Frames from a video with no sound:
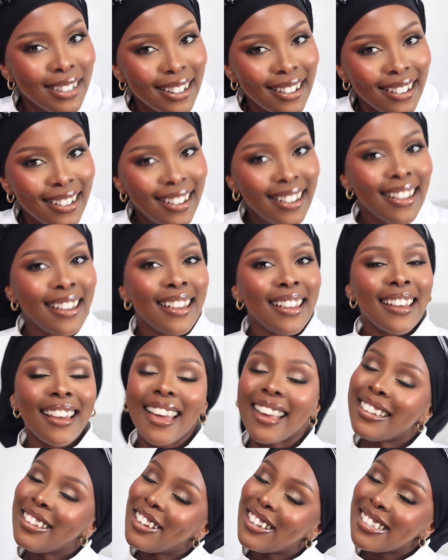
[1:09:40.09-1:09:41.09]

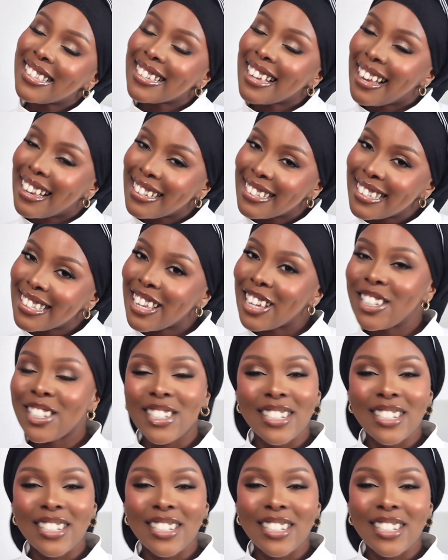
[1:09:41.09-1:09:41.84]
And yes, guys,